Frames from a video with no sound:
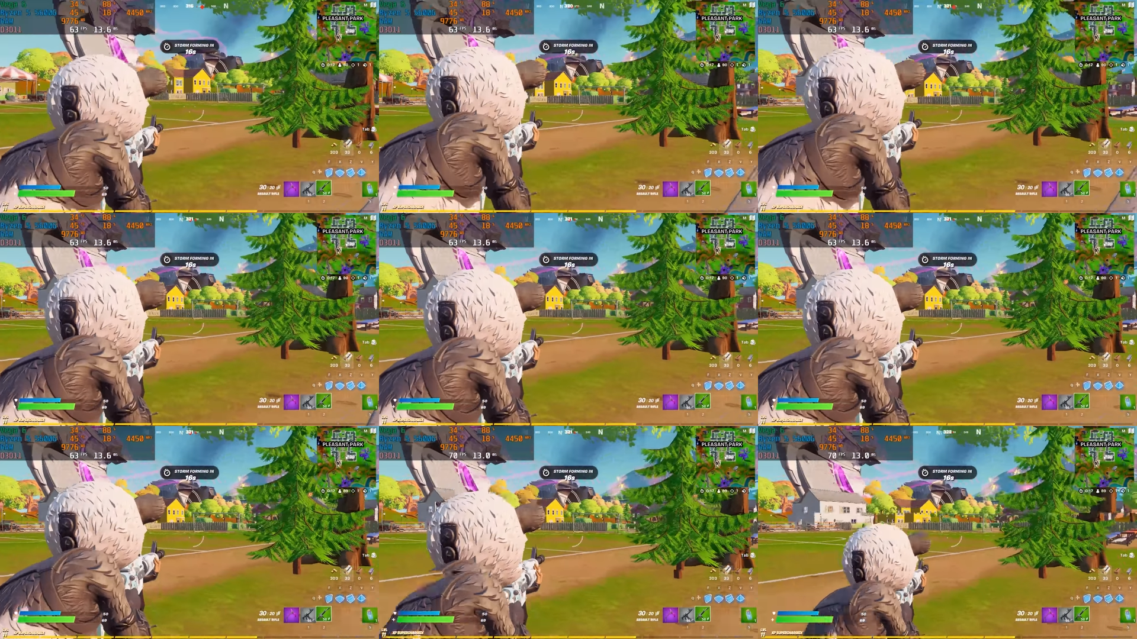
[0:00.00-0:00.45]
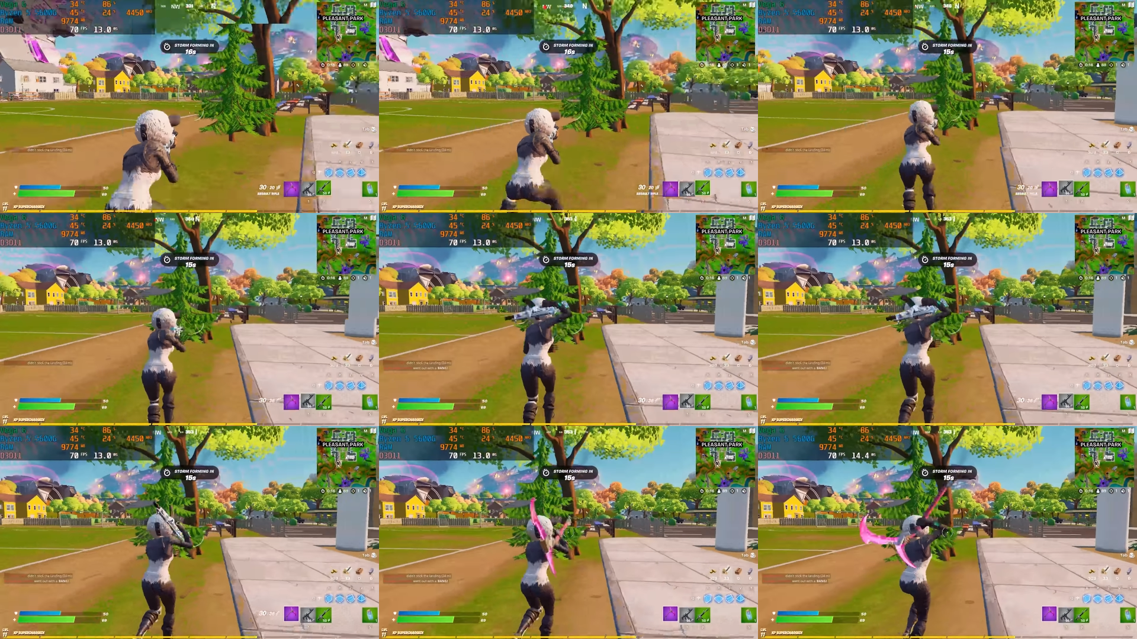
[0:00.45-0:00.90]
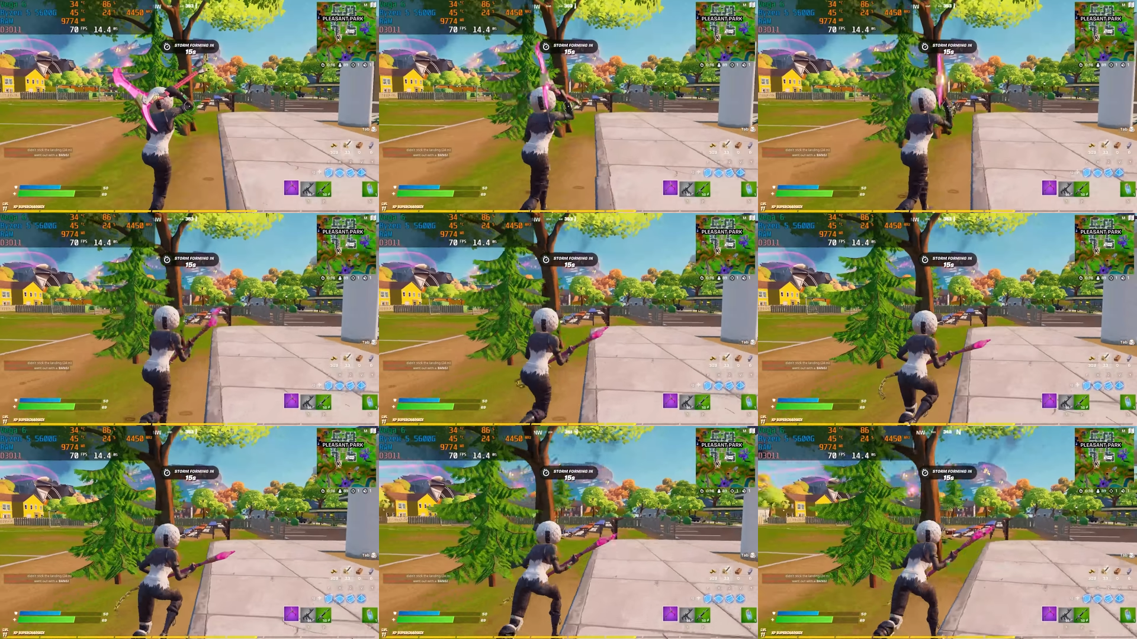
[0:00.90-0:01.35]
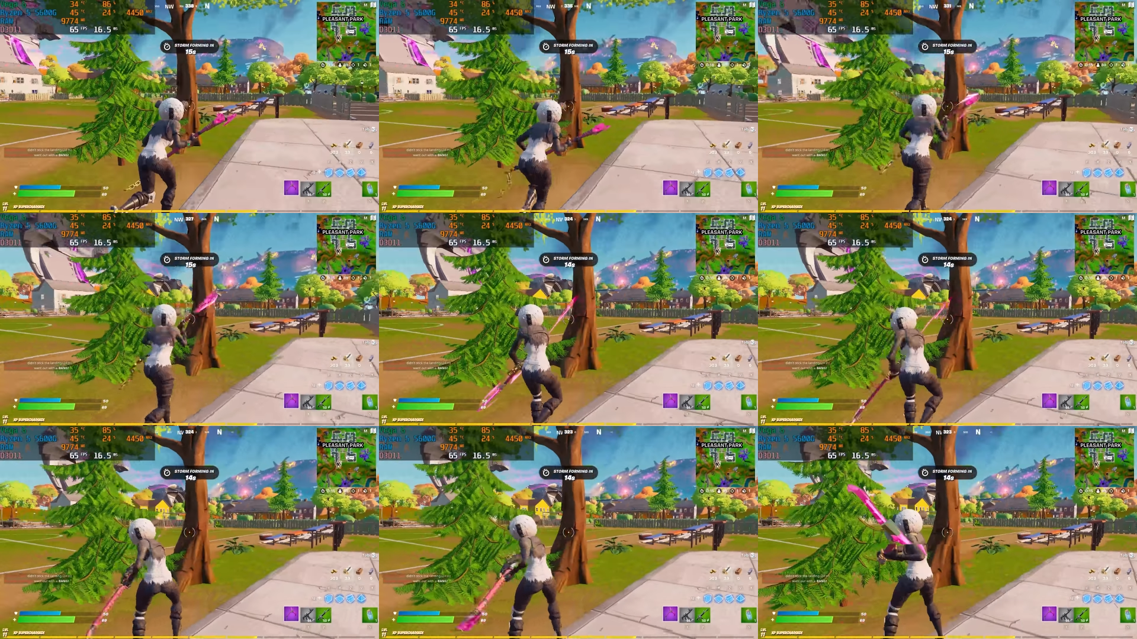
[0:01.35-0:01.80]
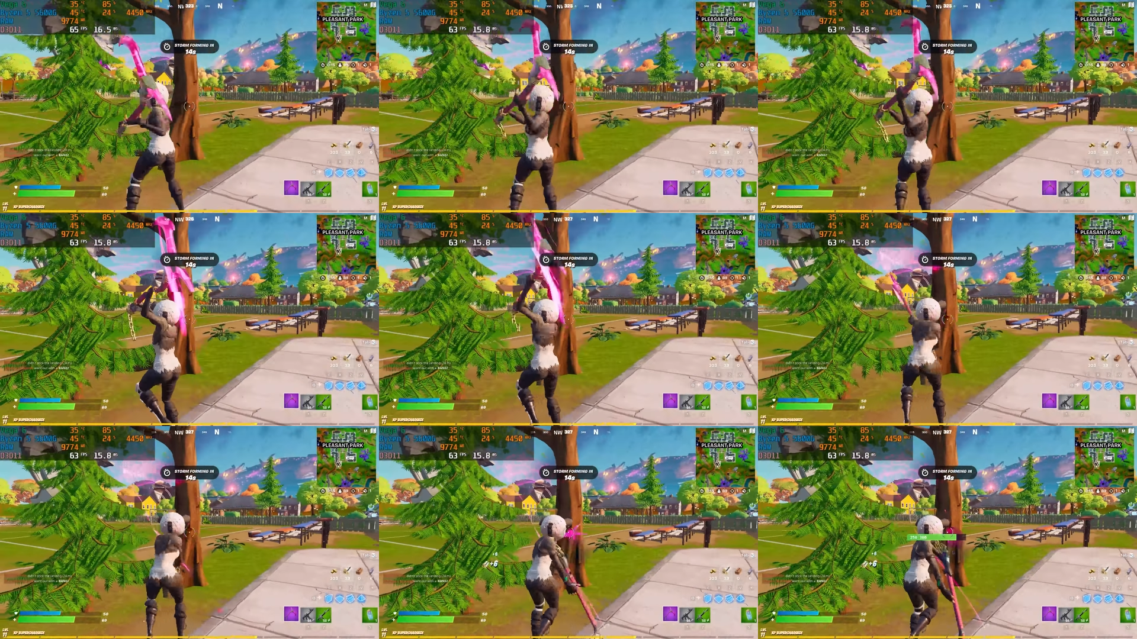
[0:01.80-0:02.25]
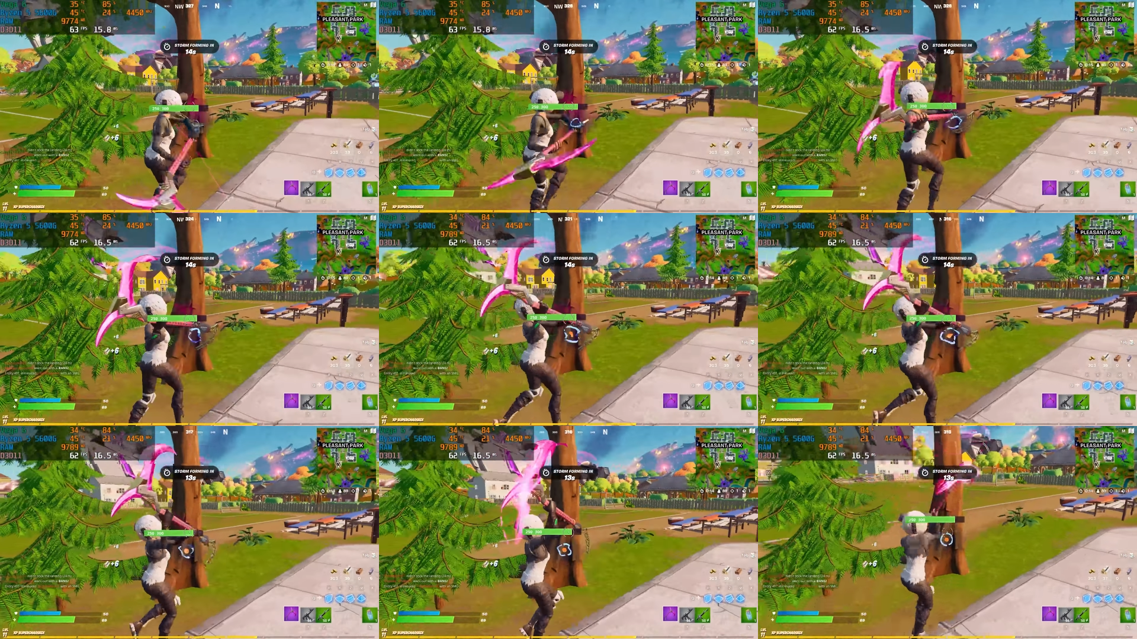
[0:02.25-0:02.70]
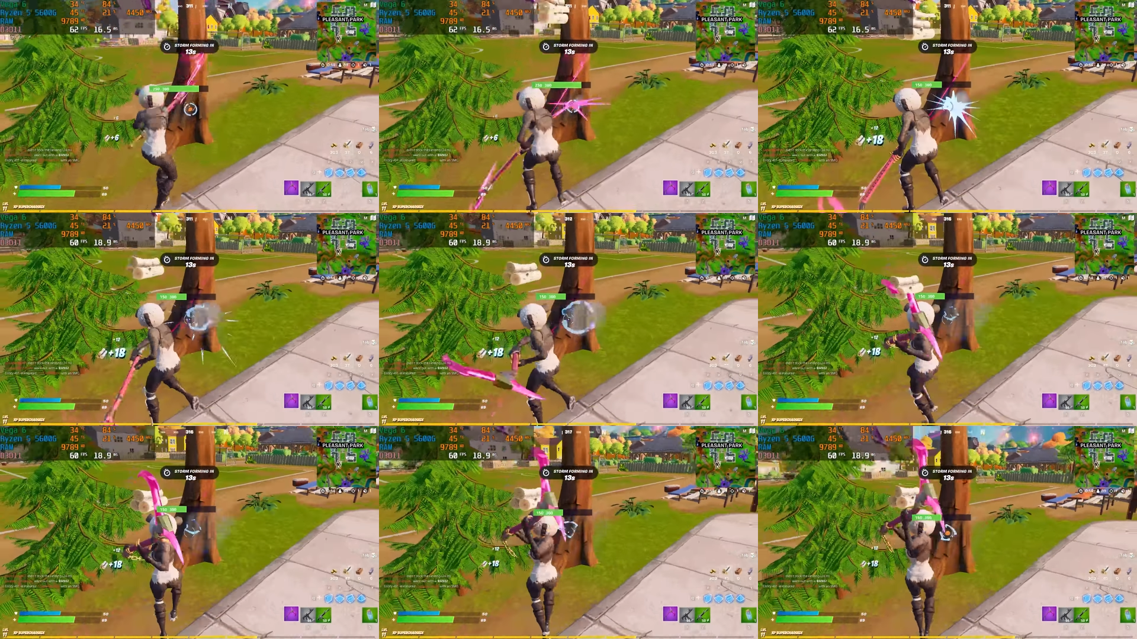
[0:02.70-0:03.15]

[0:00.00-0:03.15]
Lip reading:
[unreadable: no face in view]